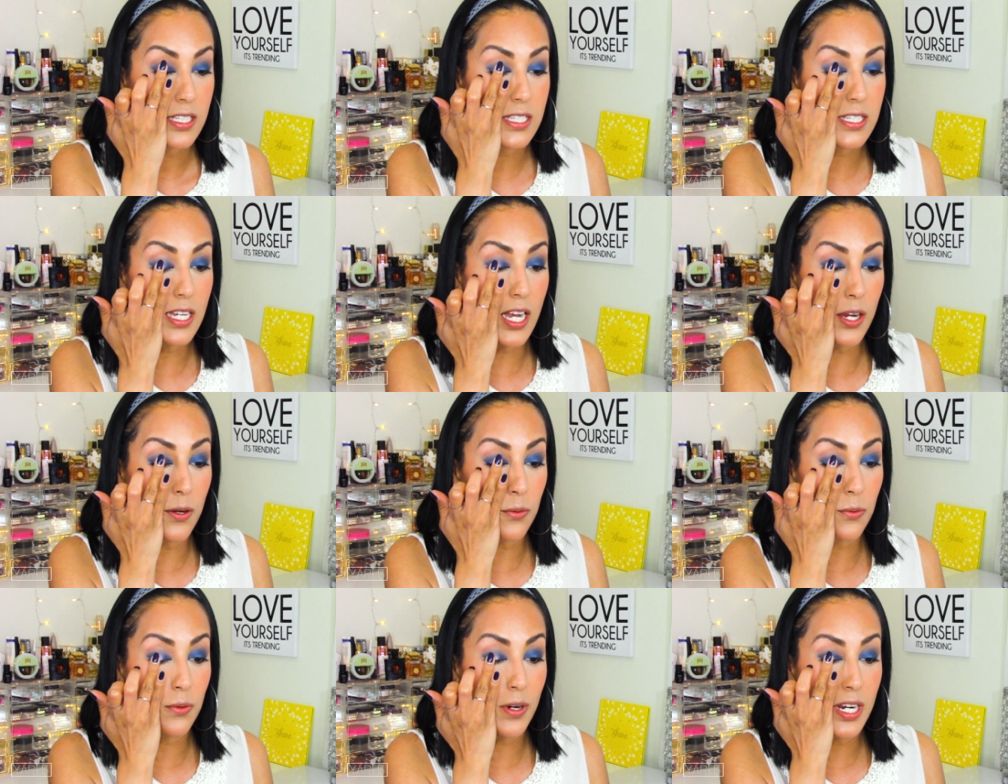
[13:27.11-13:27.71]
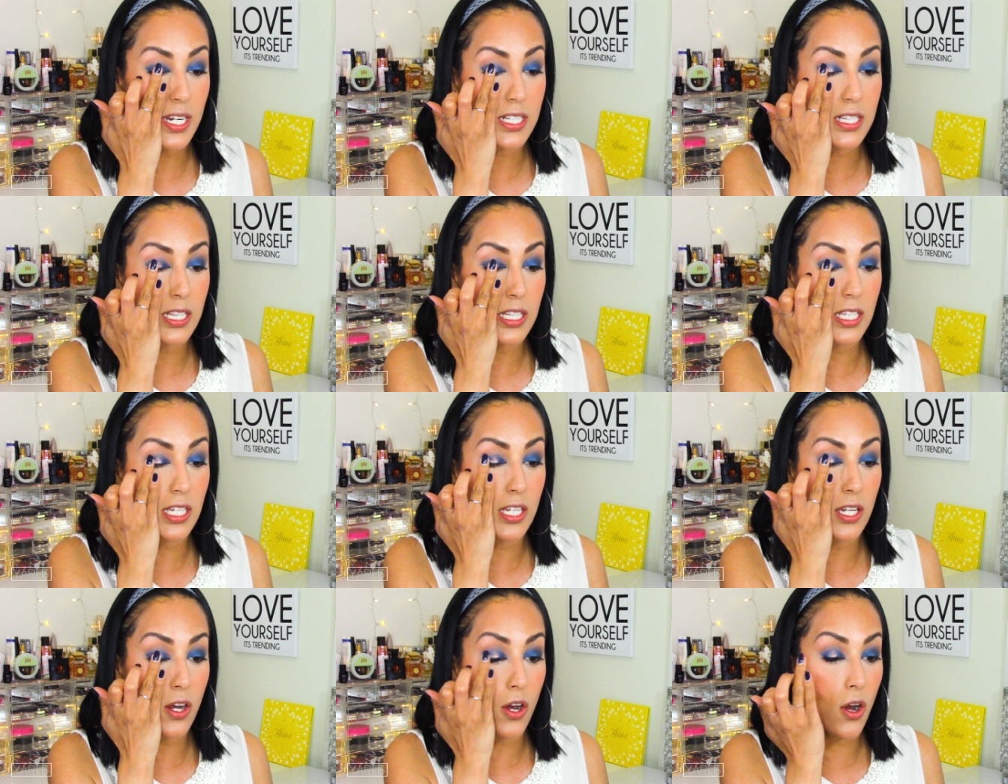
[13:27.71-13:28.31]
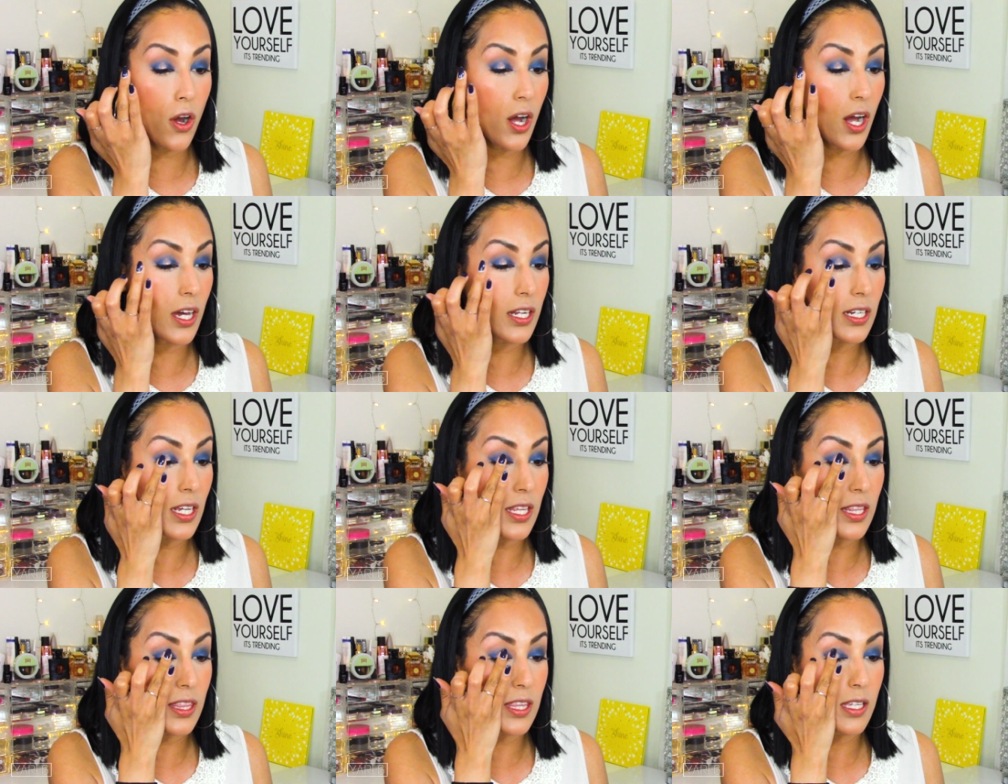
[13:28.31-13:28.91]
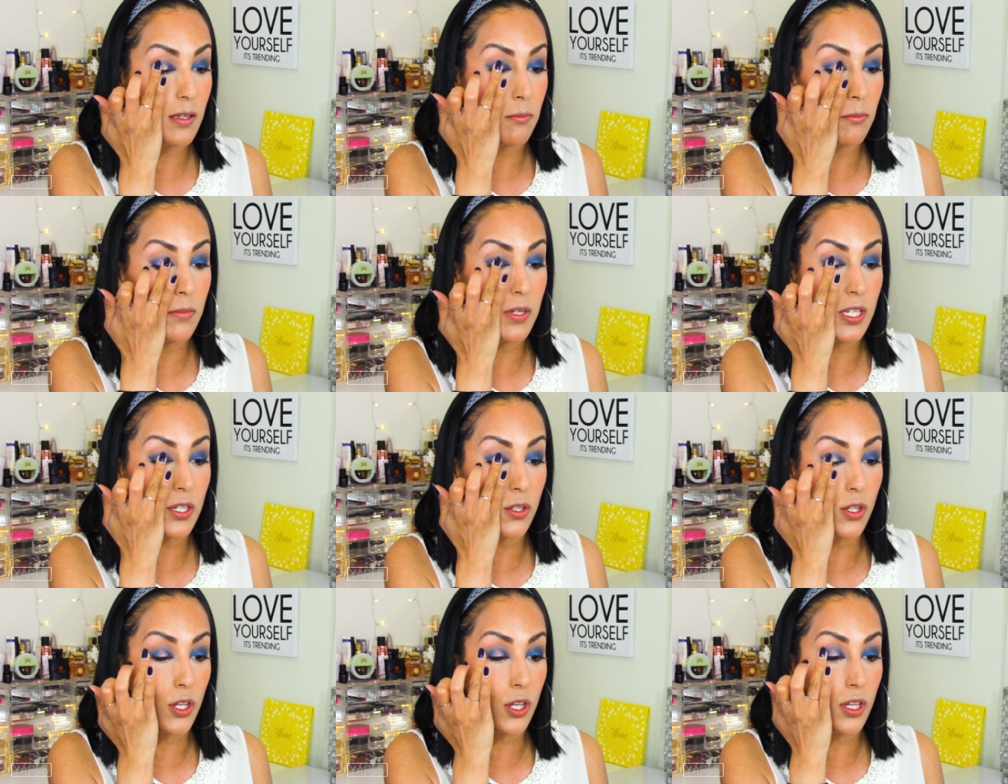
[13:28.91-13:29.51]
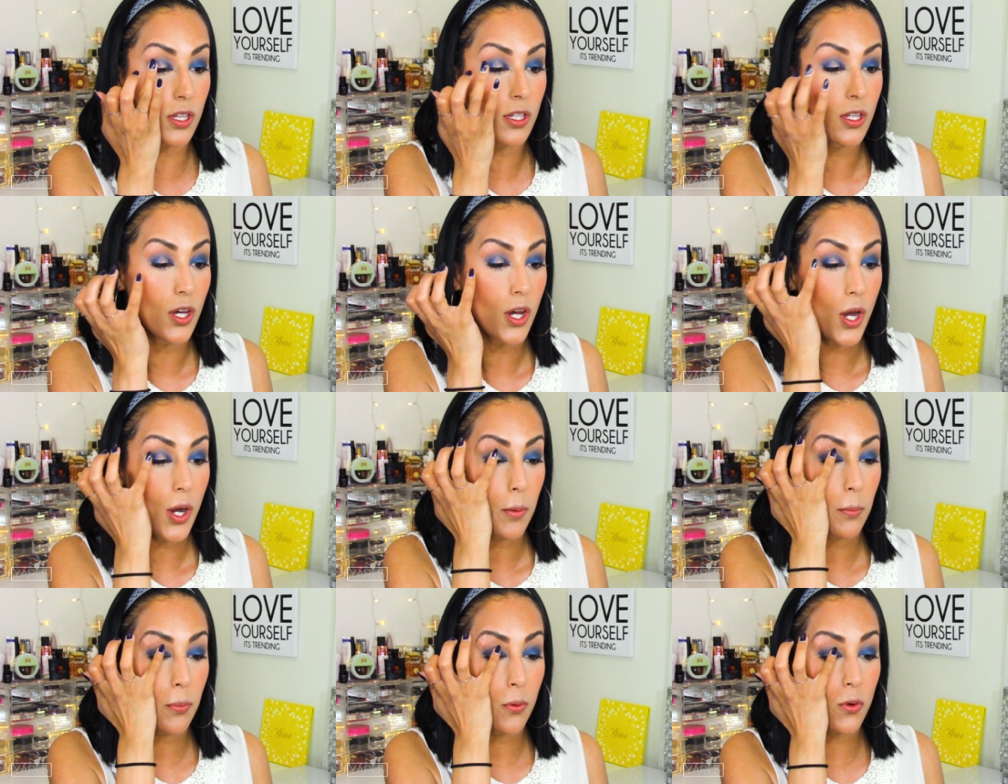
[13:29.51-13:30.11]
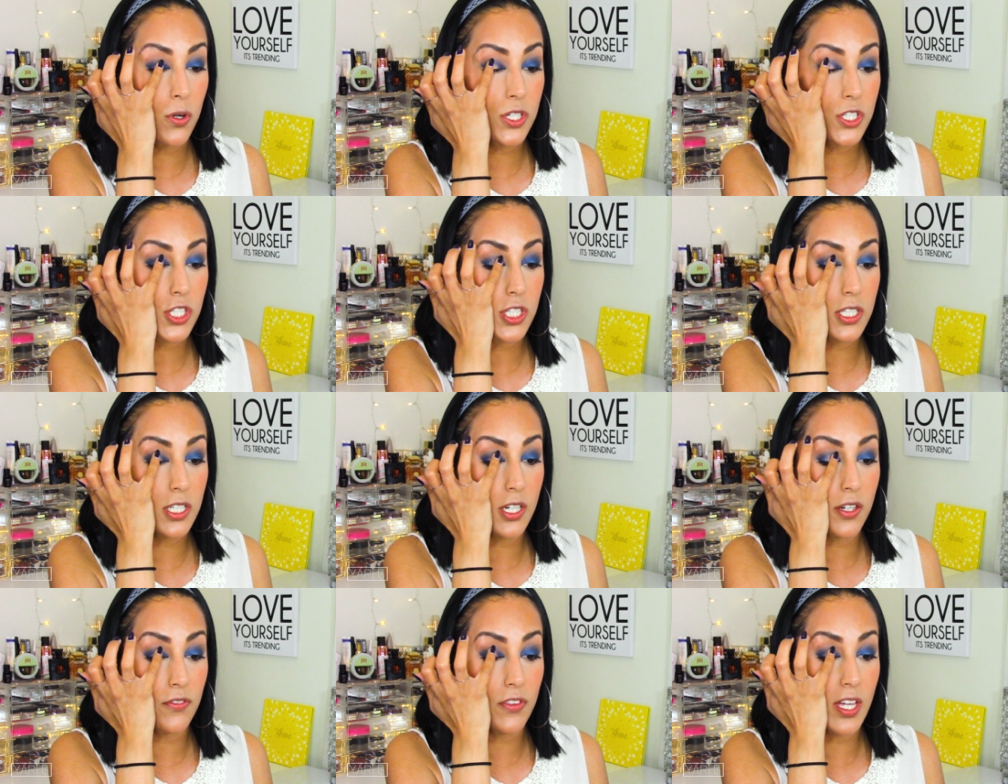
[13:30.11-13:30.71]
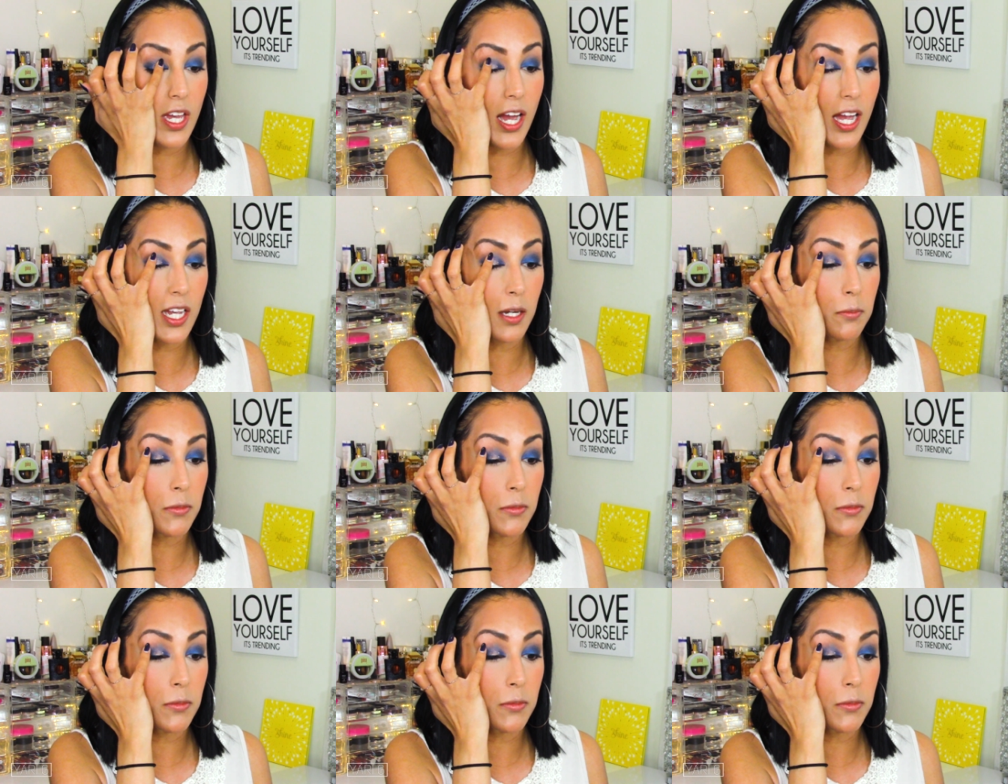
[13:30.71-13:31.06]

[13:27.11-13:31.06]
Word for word: directly on the middle portion of the eye.